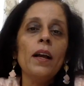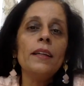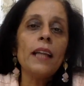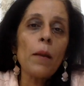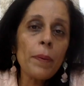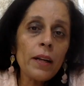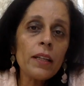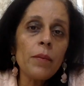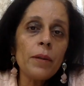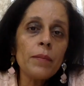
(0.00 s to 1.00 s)
A capital
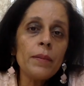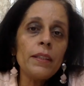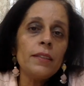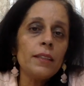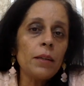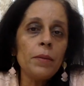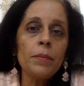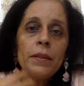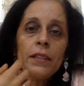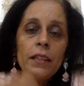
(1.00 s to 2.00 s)
commitment is a
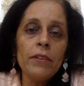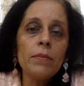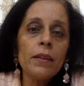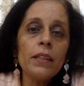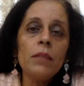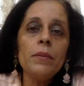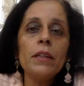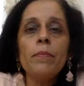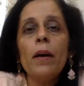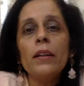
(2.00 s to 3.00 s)
commitment given by the
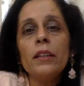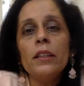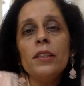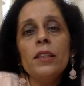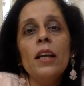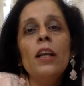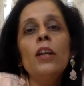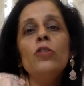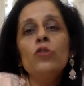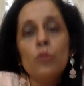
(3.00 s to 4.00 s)
limited partners
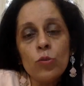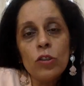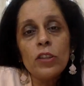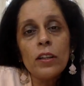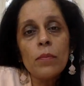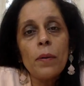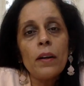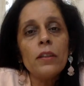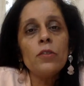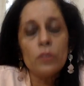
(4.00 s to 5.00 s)
to the general
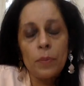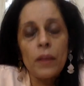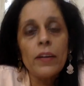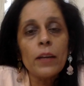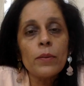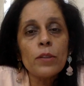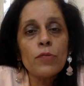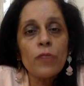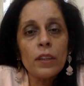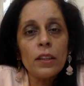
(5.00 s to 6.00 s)
partner, to the private equity
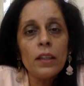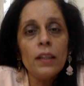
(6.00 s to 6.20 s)
fund.